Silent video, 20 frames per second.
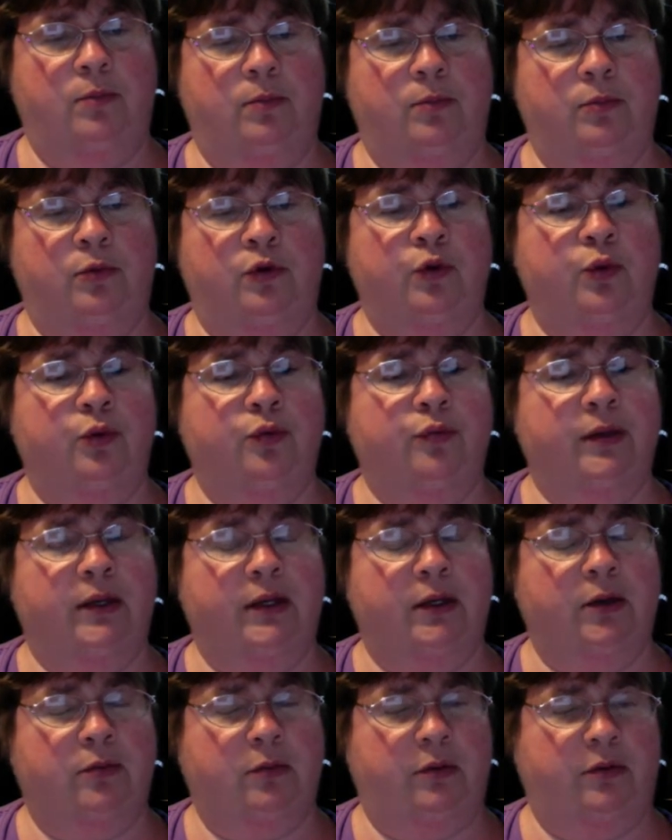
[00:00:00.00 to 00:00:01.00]
do a
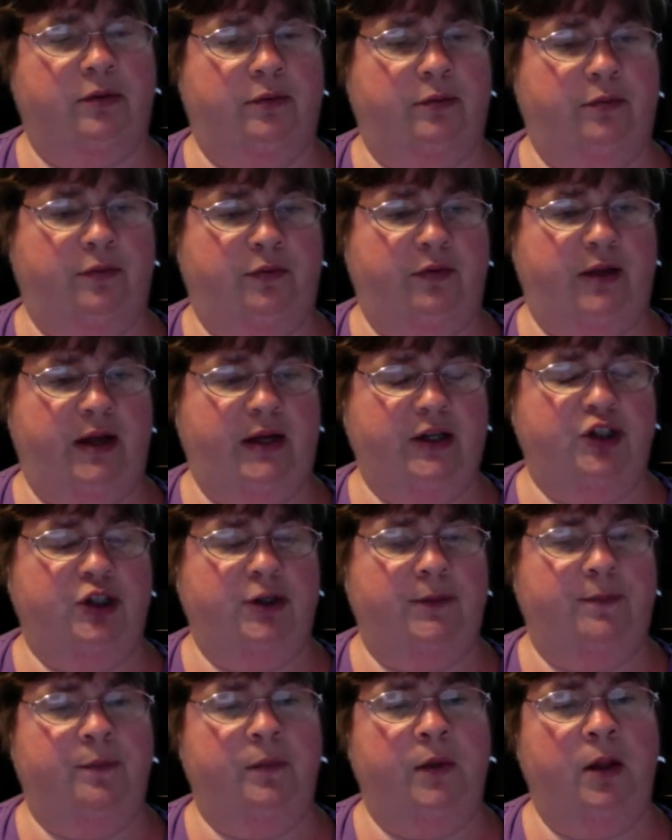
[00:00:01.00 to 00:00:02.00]
reading
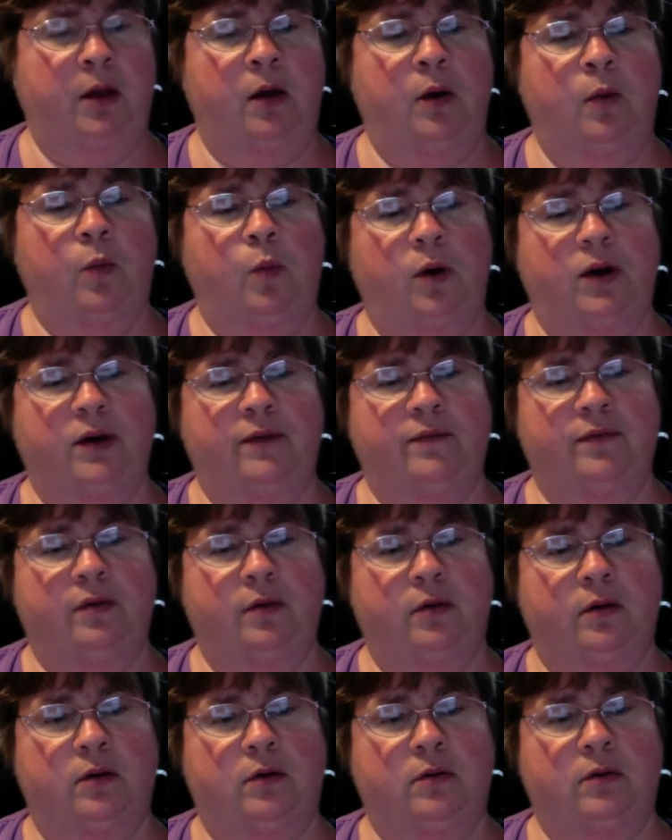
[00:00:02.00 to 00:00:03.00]
reflection. One of
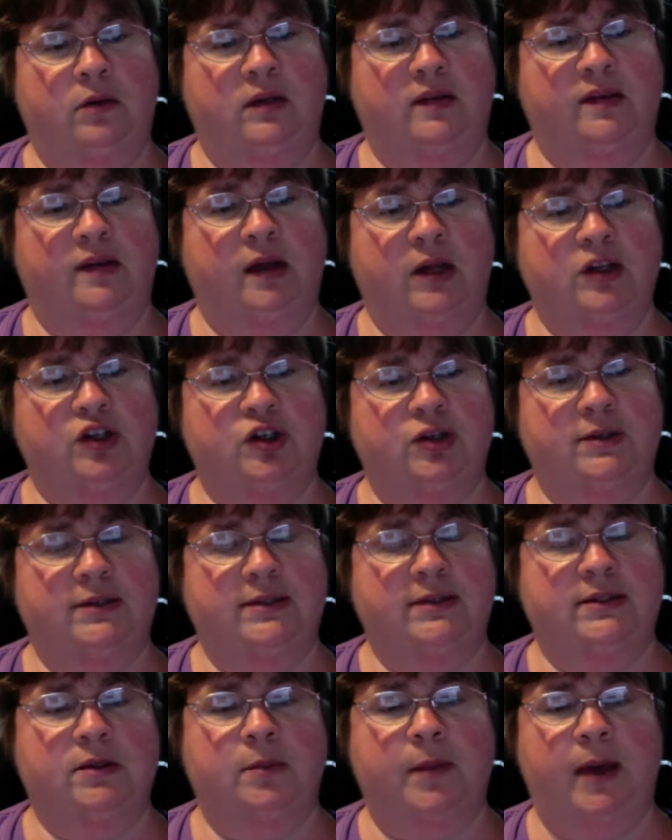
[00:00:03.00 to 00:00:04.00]
the discussions
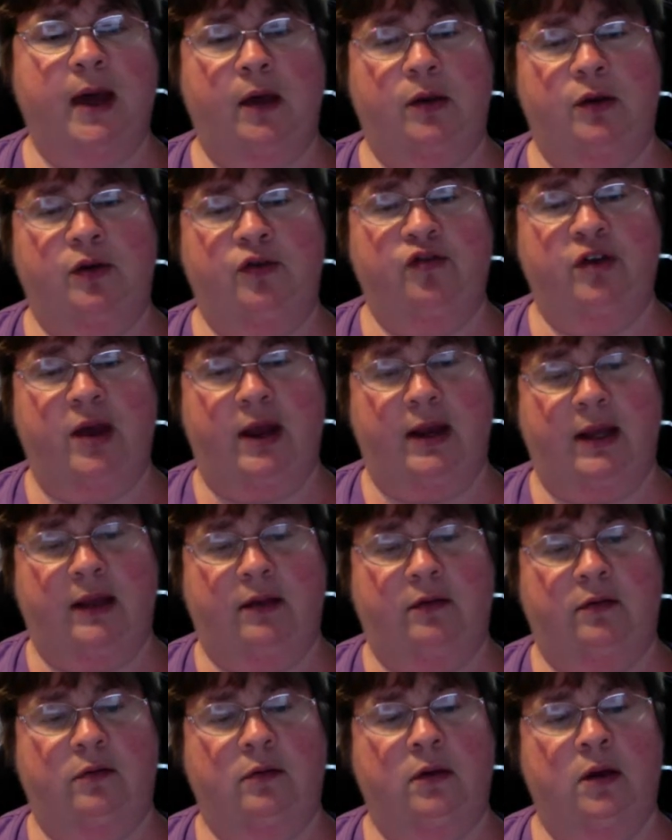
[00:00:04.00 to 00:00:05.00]
is about
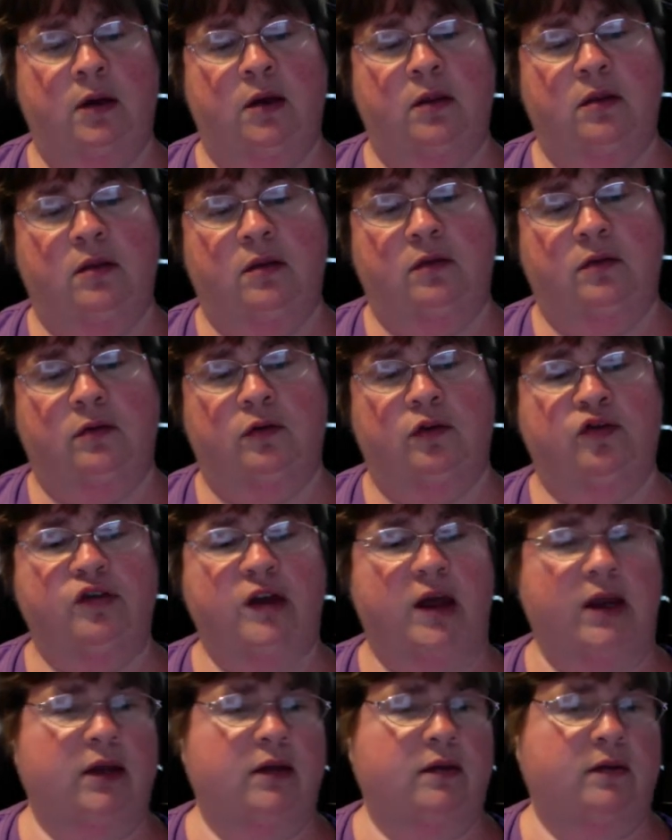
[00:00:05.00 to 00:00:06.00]
eugenics. This
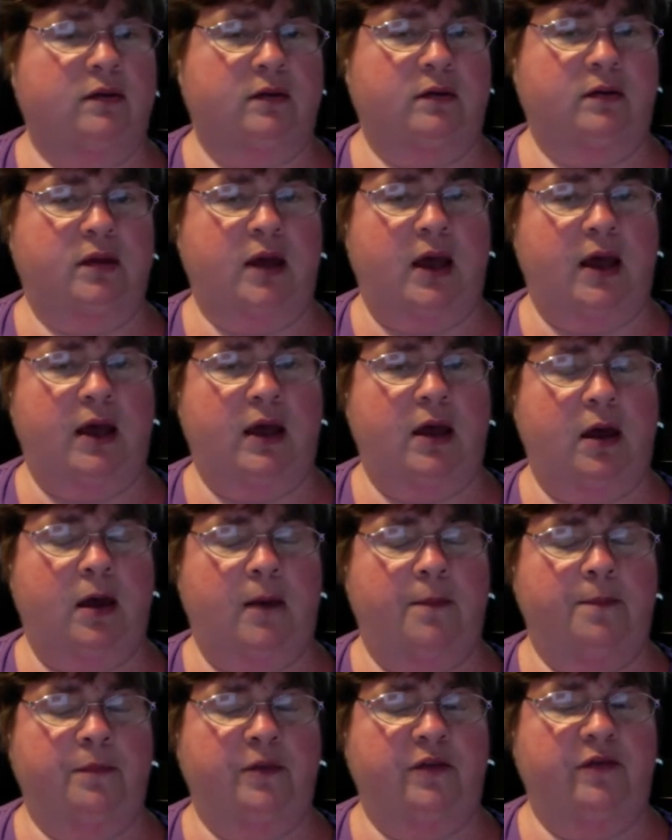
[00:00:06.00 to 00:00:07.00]
eugenics is a
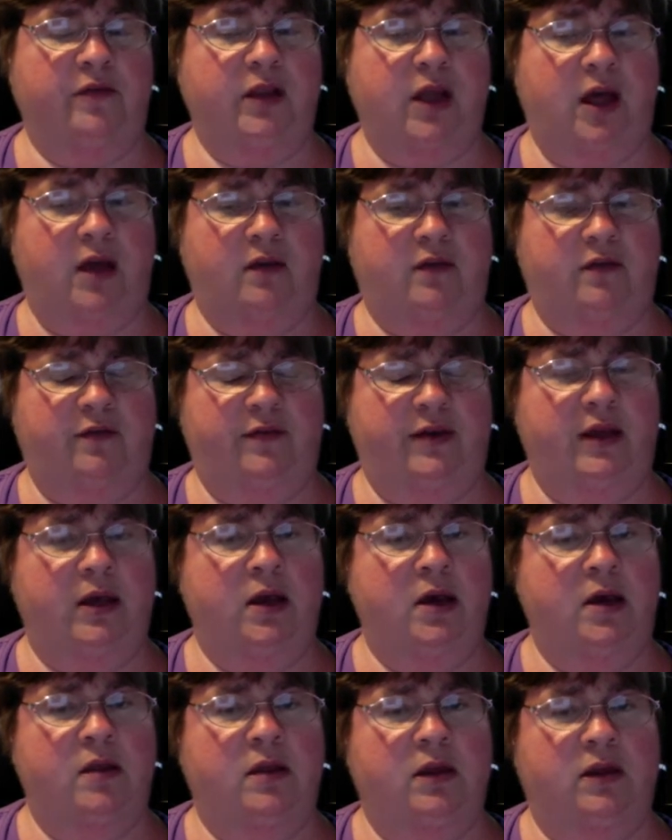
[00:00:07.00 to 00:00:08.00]
philosophy
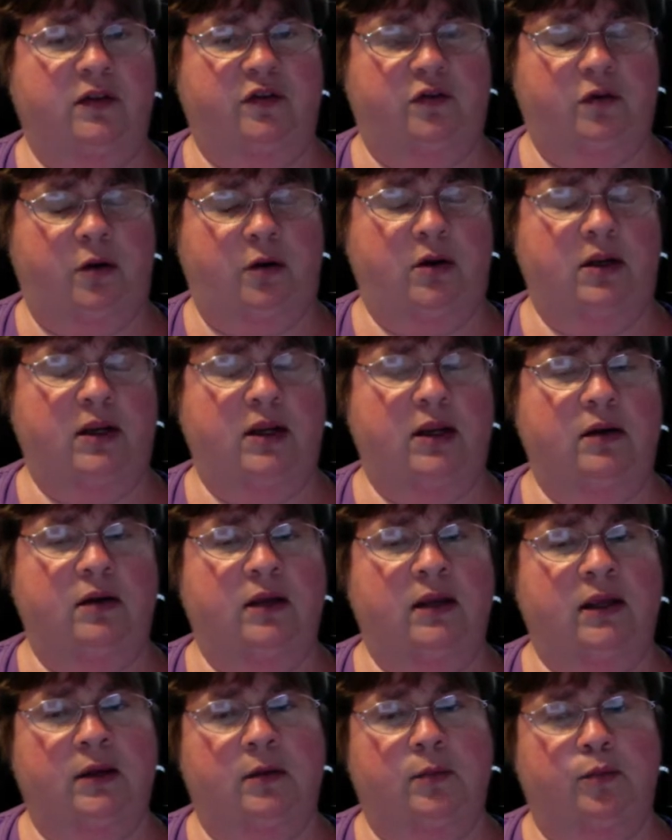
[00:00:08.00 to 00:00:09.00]
that started
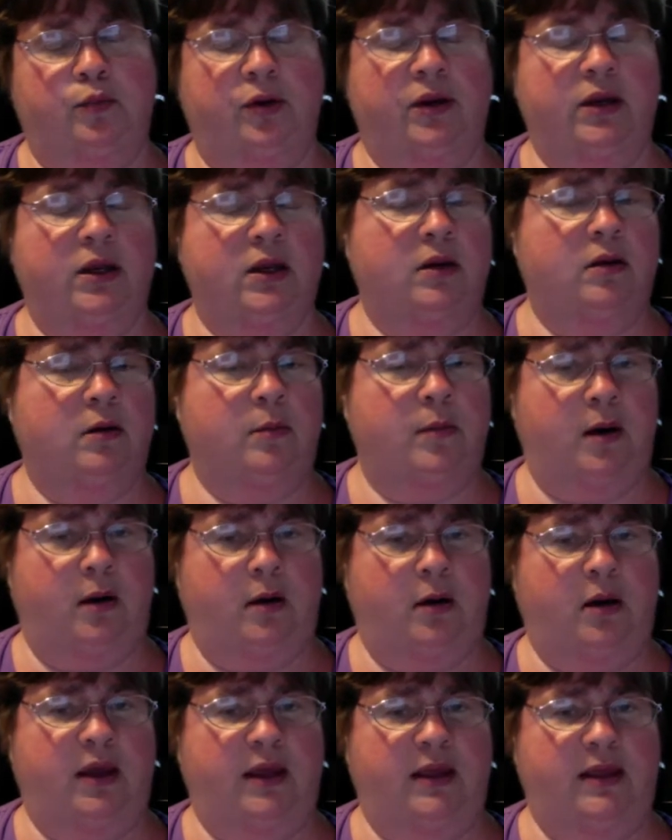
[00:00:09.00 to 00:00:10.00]
in Britain and
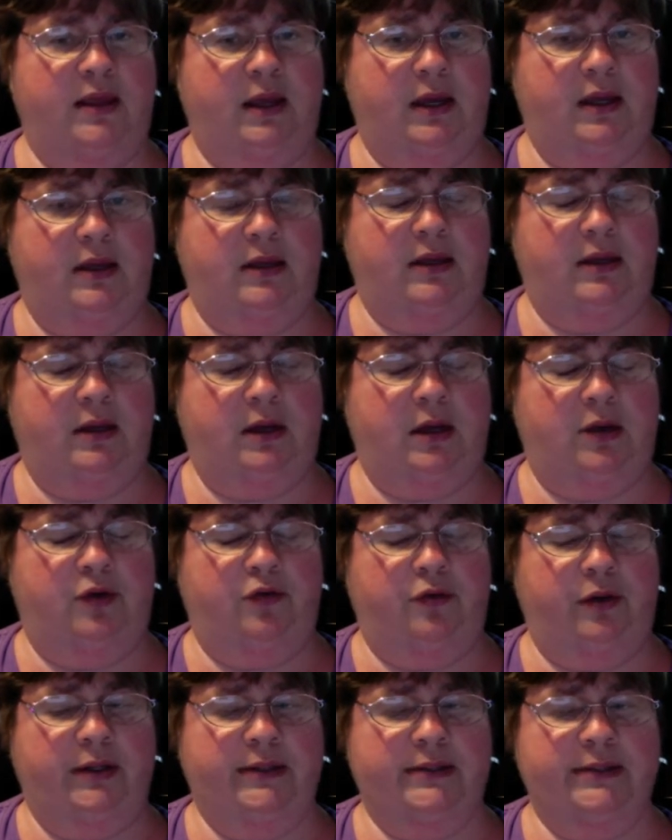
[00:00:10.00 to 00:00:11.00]
America in the
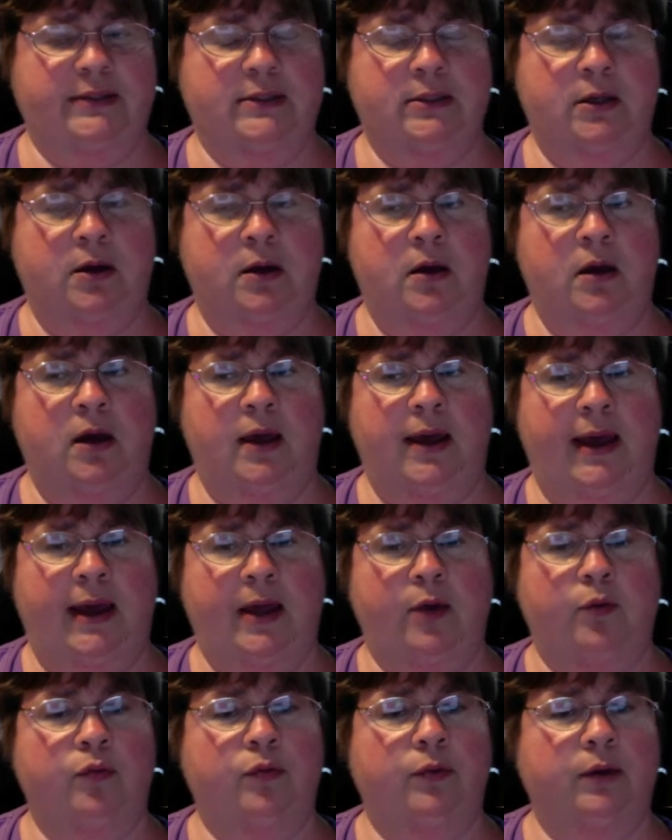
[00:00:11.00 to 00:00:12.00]
1800s
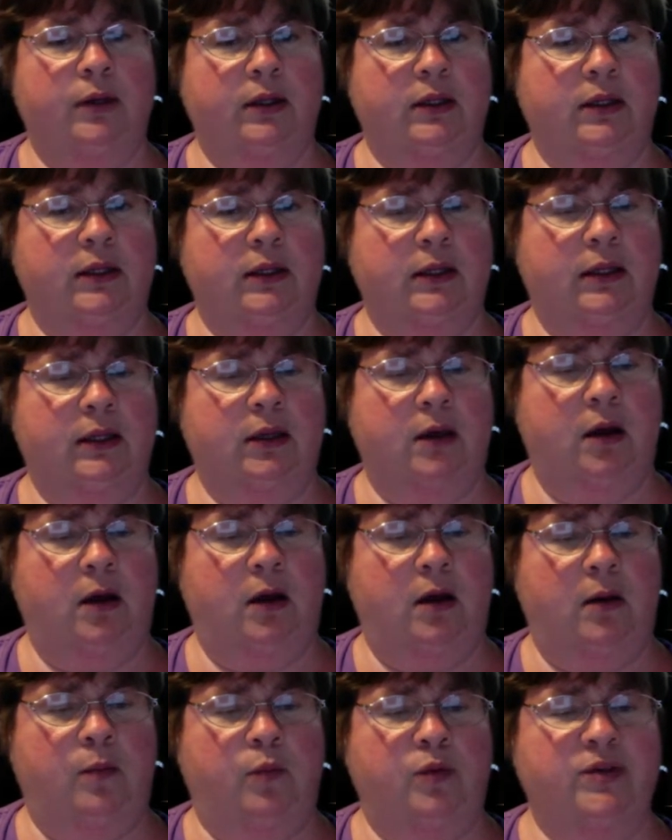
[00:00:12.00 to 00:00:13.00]
and really
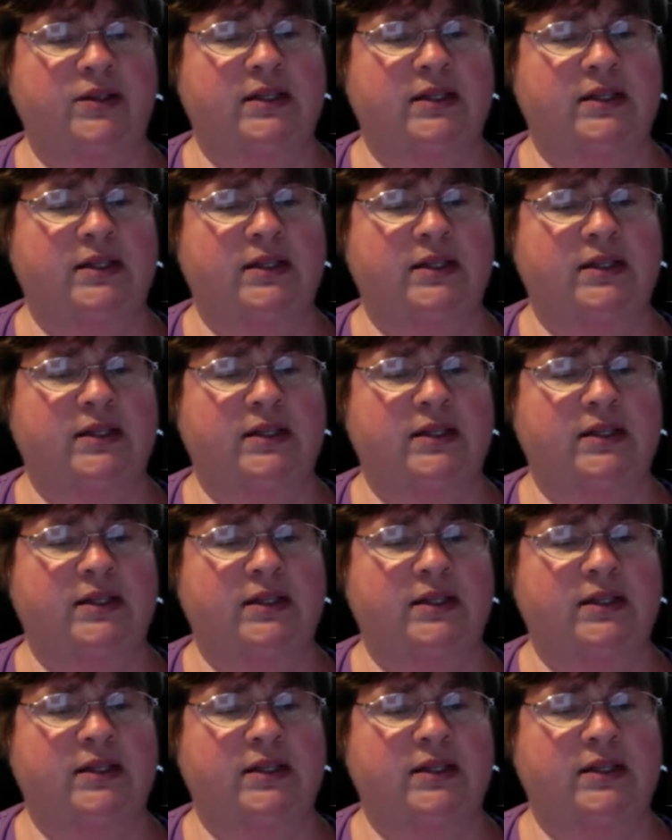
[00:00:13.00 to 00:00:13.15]
was a